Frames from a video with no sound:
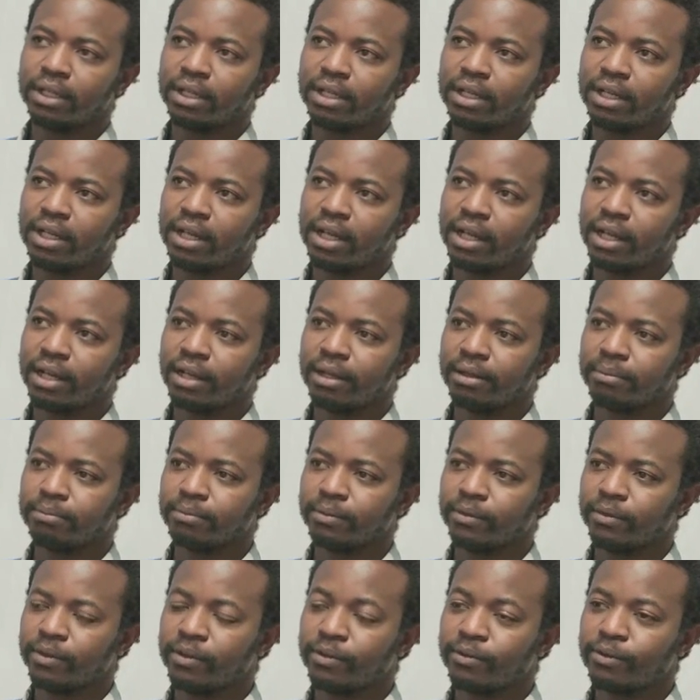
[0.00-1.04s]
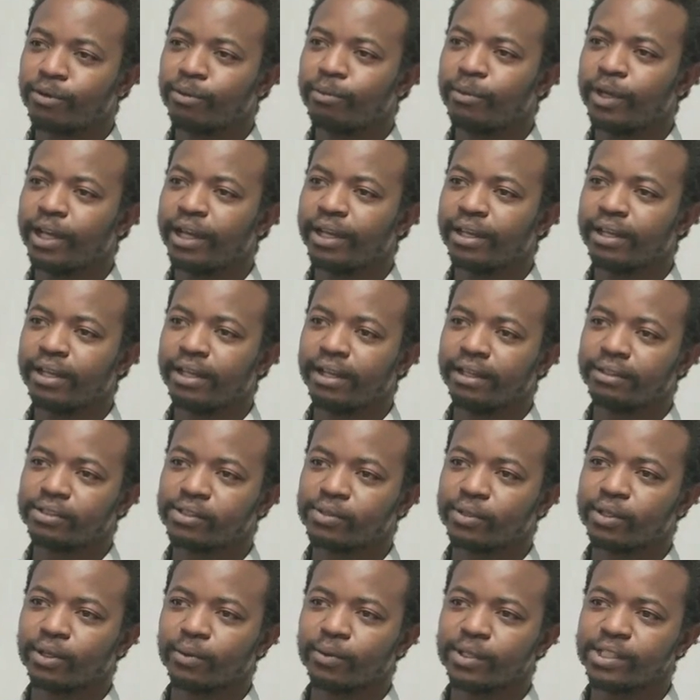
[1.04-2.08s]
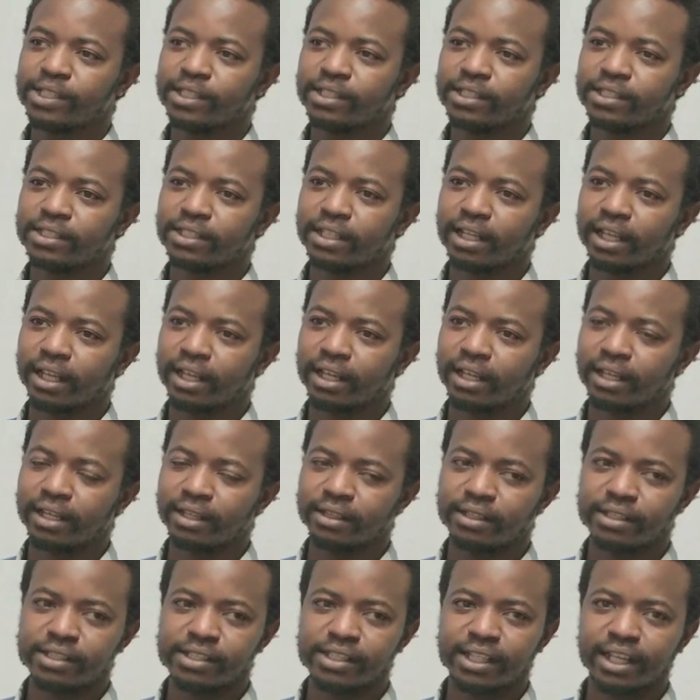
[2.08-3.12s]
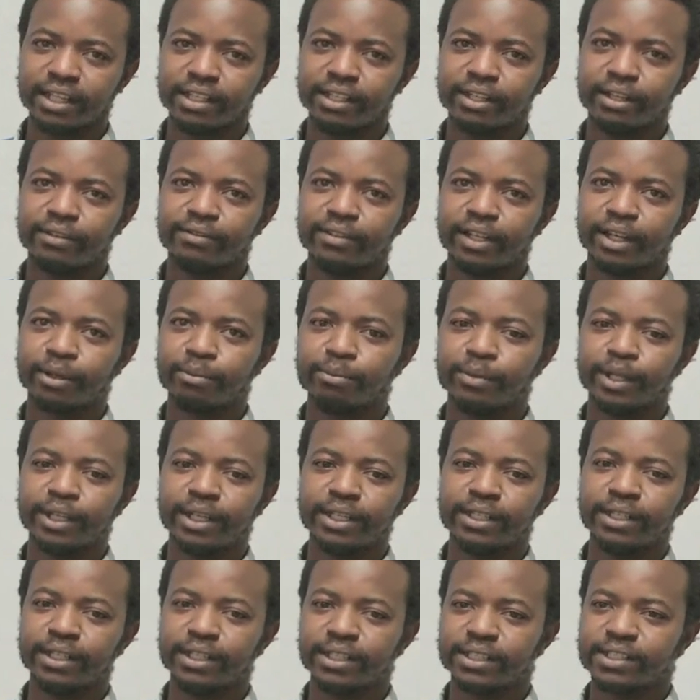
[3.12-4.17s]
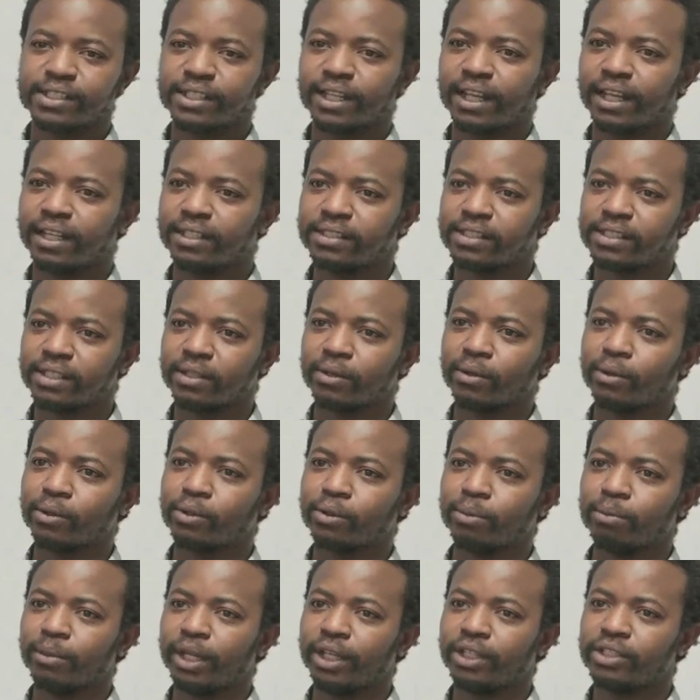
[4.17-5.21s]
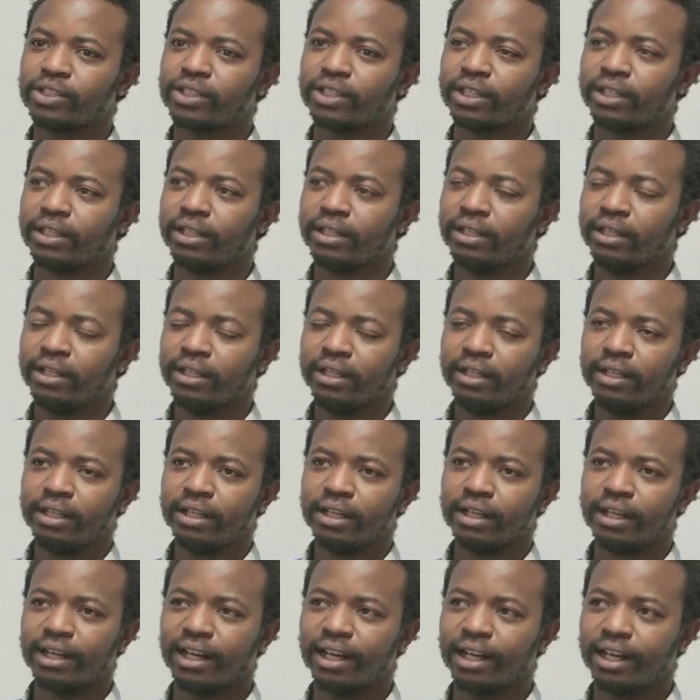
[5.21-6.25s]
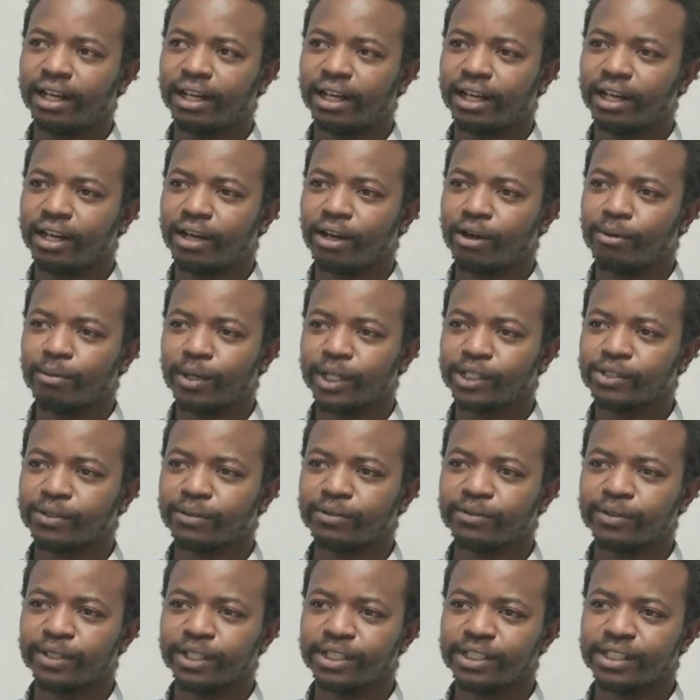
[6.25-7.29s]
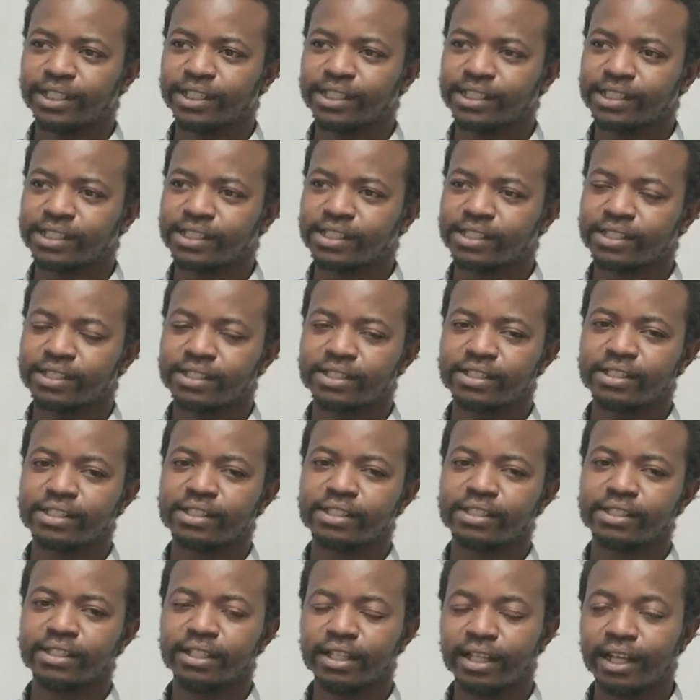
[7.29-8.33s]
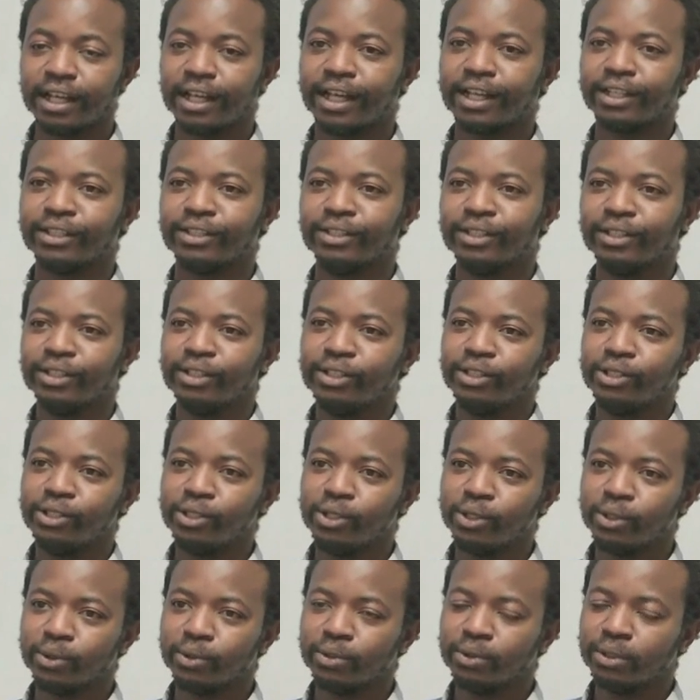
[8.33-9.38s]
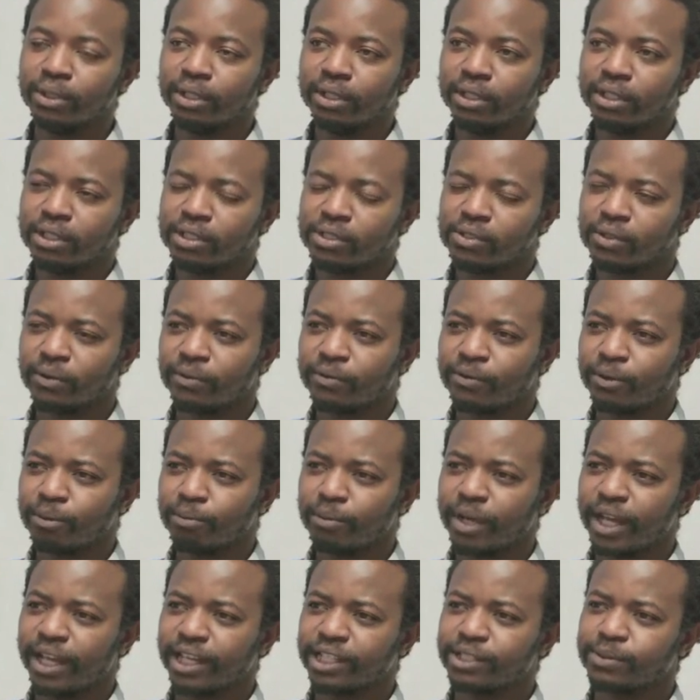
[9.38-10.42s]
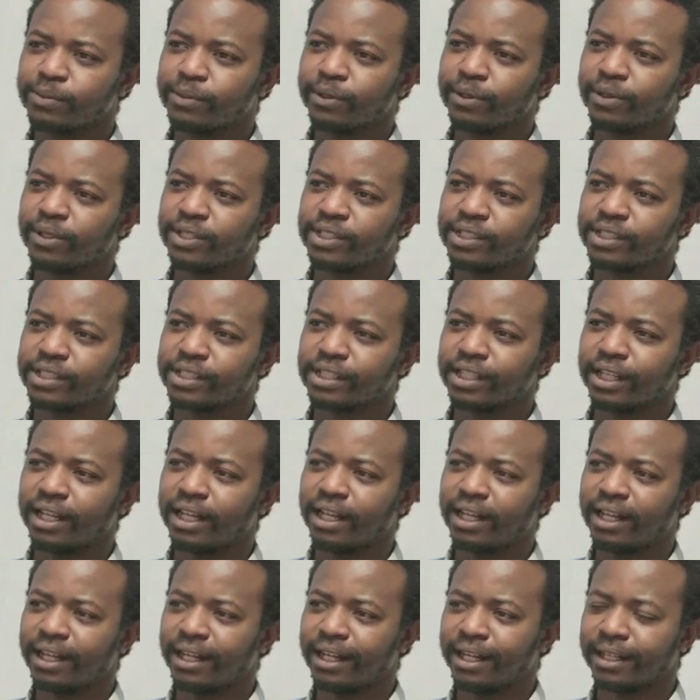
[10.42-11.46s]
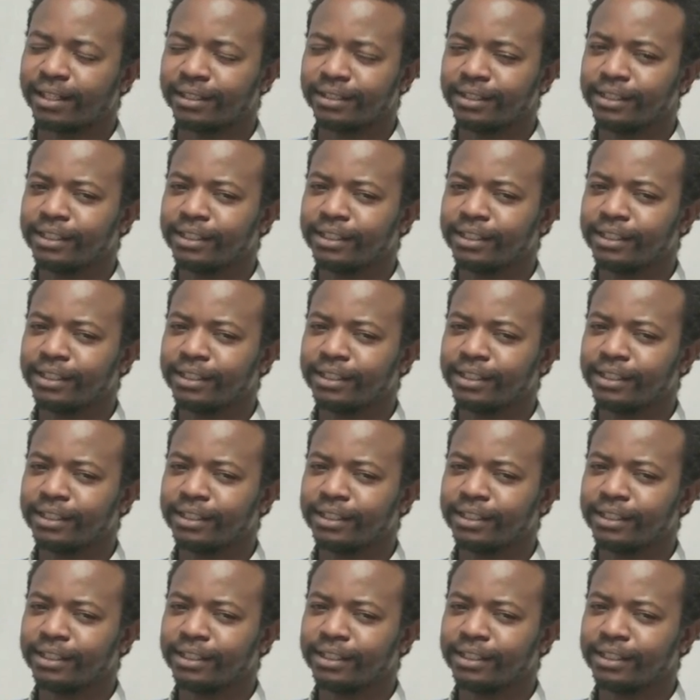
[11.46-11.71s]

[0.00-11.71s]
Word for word: Um, from my, uh, so the question is like uh, this idea of like metadata science and automation, uh, how much of it is uh, new? So from my experience, uh,